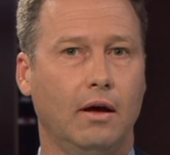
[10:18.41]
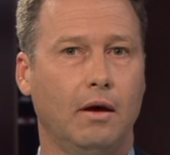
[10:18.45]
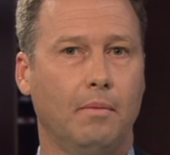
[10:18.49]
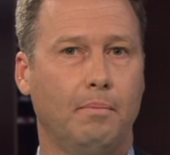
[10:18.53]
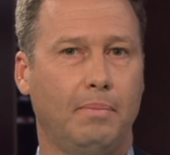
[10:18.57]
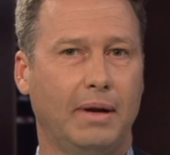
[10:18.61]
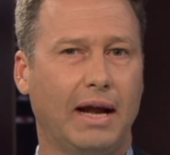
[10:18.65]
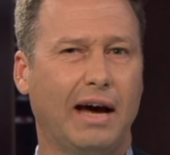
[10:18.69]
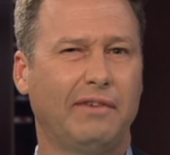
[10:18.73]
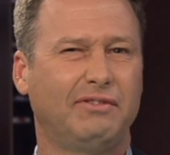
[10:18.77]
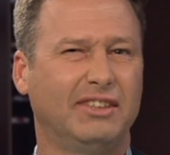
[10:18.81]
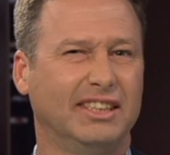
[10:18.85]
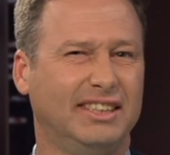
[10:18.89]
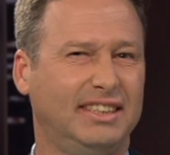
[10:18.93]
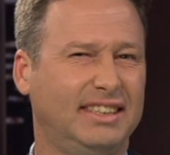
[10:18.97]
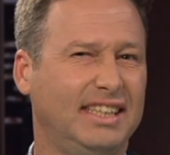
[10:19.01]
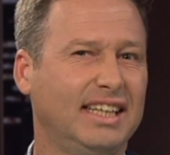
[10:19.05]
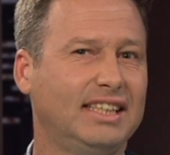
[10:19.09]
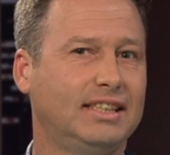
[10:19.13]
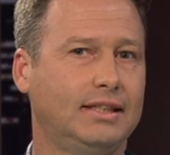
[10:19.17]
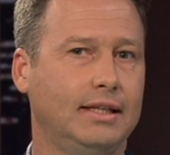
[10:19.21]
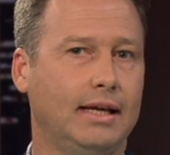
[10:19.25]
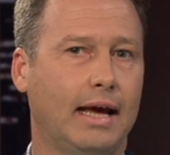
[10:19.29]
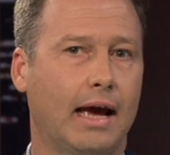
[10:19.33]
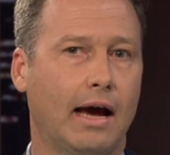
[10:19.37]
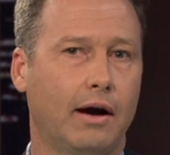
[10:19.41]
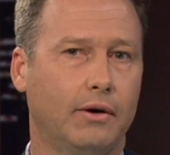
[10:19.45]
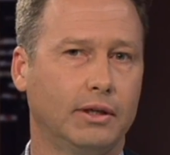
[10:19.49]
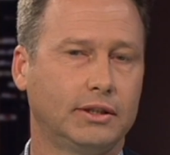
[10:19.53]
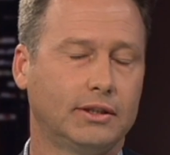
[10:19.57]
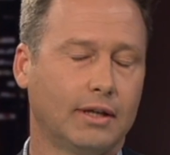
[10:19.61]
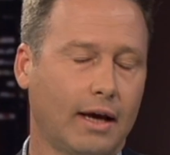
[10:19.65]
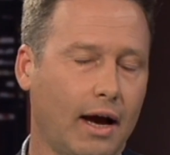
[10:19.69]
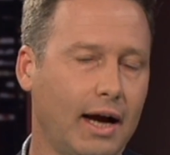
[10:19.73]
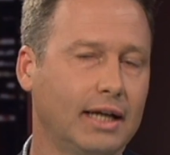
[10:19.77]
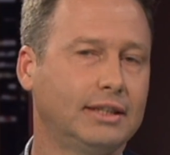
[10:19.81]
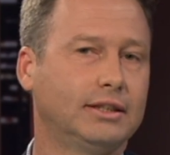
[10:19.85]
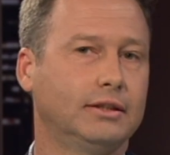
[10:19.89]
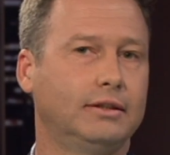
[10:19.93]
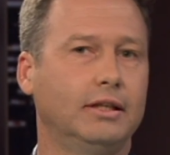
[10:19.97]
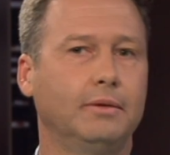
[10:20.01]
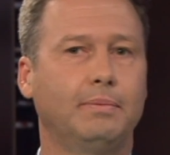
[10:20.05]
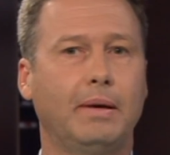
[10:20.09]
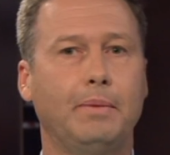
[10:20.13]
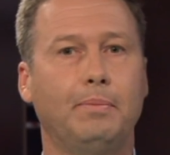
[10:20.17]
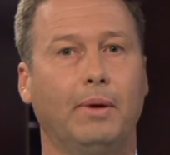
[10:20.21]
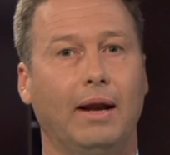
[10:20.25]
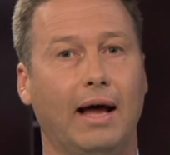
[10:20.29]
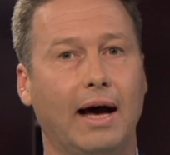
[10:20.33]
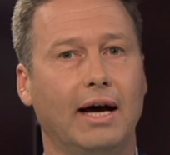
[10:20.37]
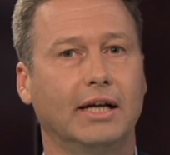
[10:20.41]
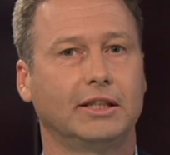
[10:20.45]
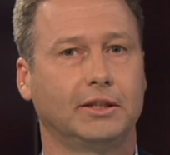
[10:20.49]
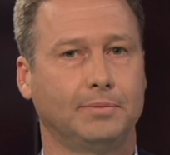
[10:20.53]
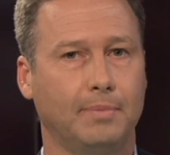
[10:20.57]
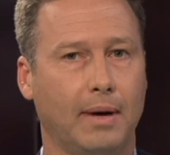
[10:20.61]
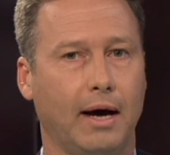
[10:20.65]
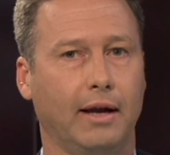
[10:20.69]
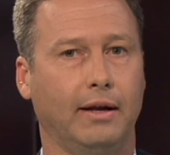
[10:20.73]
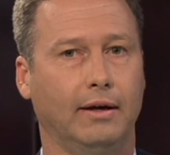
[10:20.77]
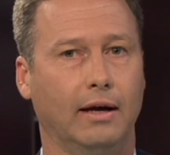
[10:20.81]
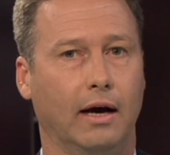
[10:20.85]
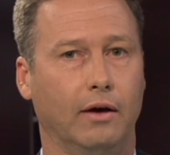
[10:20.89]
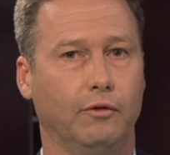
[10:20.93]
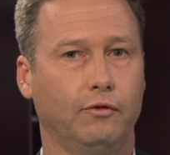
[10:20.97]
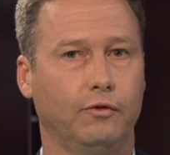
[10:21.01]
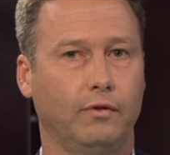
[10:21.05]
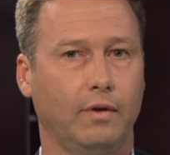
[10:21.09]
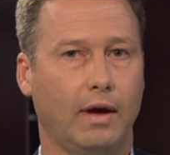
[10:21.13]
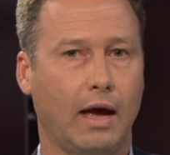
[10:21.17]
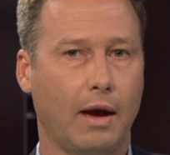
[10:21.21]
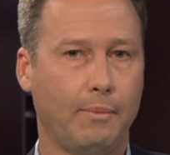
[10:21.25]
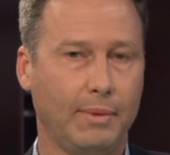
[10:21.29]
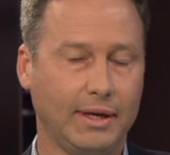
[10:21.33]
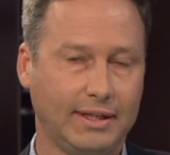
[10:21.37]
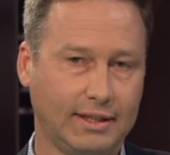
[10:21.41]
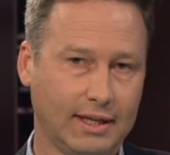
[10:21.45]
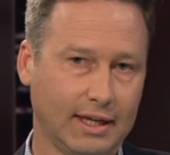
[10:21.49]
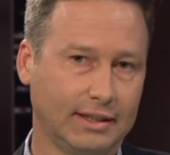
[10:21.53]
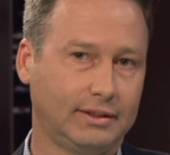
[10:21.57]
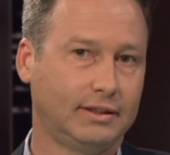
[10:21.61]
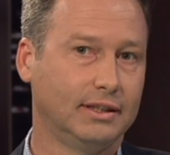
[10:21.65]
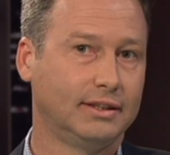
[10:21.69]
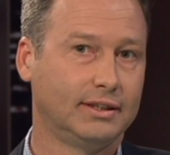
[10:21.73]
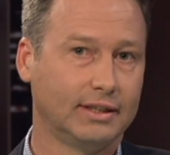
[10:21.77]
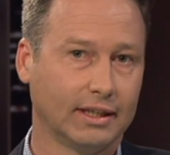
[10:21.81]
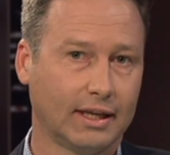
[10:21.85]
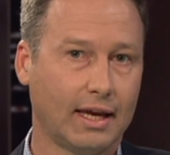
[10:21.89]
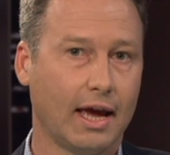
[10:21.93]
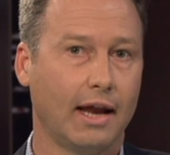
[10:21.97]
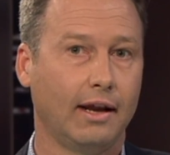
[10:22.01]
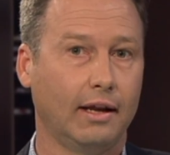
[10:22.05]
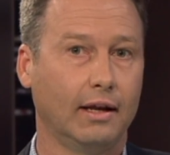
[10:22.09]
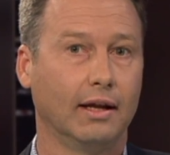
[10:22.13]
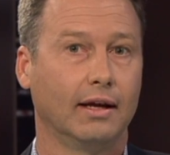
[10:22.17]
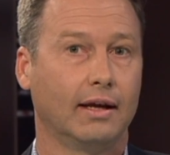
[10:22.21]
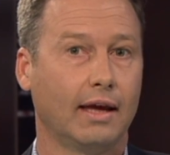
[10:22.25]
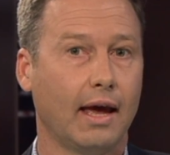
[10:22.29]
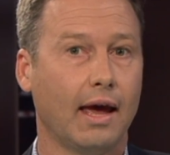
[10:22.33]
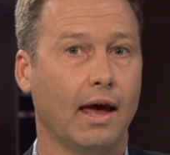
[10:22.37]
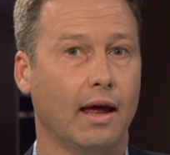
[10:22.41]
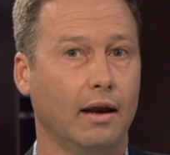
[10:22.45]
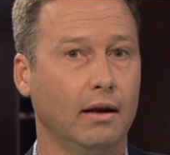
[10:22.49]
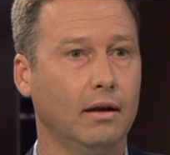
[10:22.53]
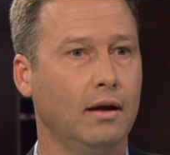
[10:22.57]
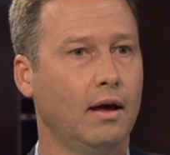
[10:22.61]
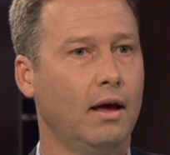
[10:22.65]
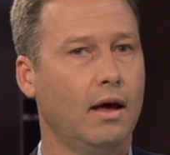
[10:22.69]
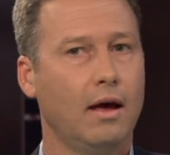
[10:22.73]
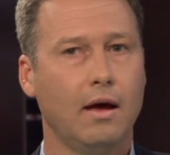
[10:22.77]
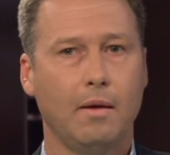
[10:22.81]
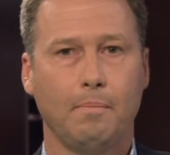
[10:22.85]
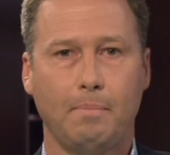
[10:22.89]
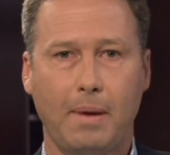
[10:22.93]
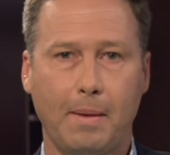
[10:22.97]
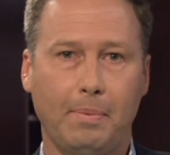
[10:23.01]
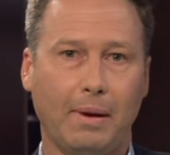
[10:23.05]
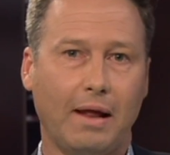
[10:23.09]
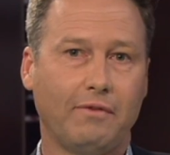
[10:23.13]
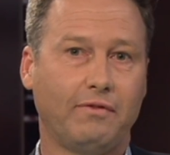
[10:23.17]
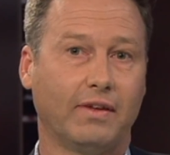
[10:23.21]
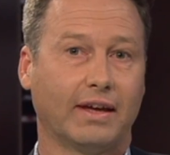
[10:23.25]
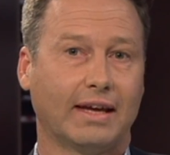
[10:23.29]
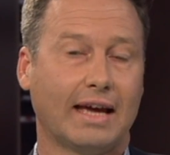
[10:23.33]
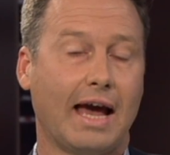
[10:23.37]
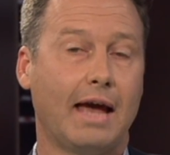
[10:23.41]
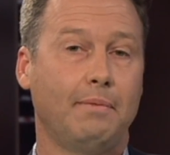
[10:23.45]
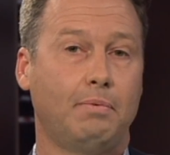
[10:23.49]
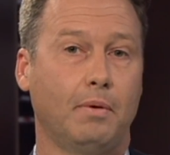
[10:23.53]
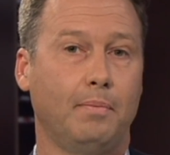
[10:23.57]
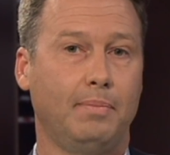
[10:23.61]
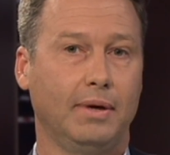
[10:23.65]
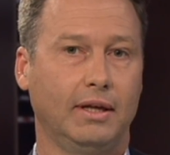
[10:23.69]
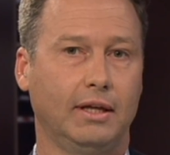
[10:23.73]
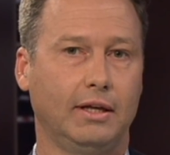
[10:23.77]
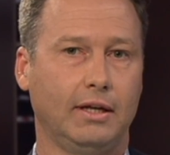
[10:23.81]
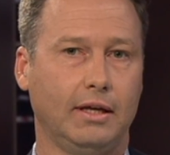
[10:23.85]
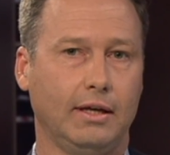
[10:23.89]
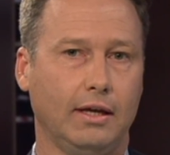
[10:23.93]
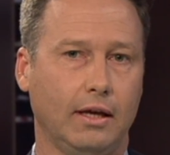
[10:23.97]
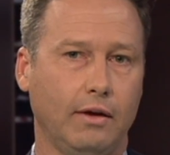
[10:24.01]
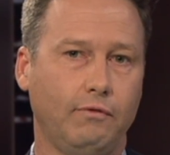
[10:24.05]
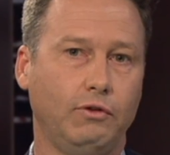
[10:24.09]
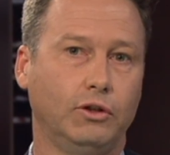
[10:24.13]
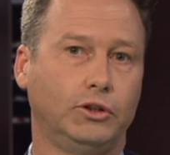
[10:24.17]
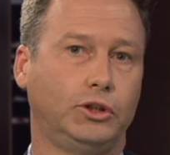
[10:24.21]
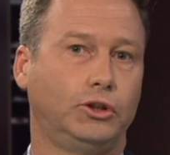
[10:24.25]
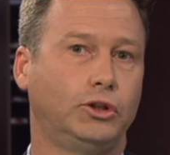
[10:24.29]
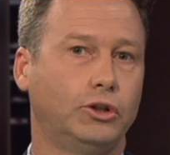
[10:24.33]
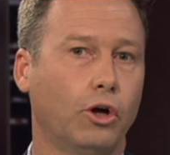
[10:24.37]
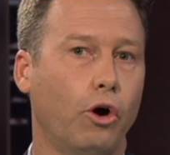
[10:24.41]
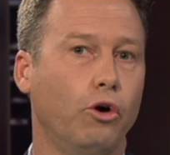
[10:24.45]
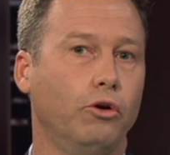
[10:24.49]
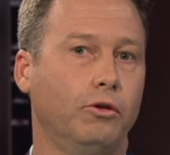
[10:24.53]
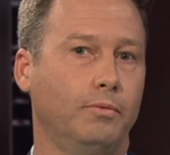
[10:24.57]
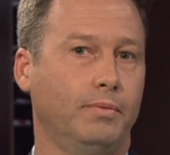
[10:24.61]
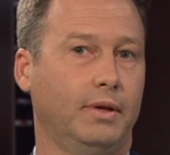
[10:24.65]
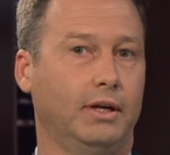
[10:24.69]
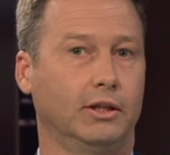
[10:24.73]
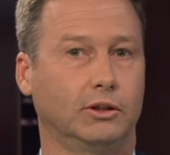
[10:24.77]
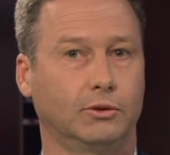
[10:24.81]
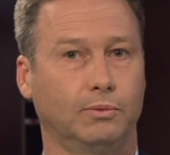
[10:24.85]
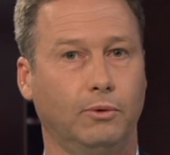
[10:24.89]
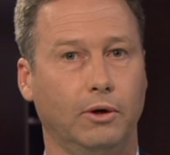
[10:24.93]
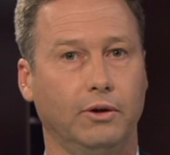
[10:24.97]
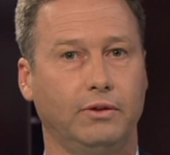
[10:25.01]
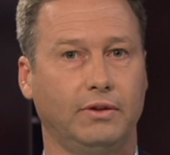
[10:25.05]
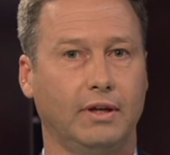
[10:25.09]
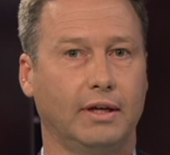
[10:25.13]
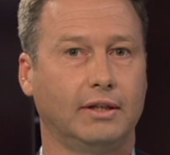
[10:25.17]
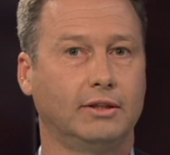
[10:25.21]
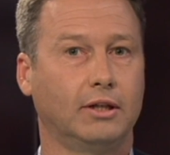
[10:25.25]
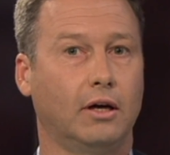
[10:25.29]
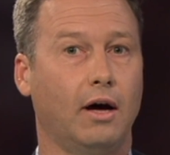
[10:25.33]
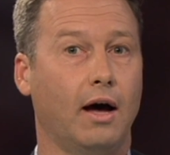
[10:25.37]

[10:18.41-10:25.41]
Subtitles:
But after 60 hours, I actually think people are smart enough. And we test this again and again. People have the capability if you show them that it's worth their time.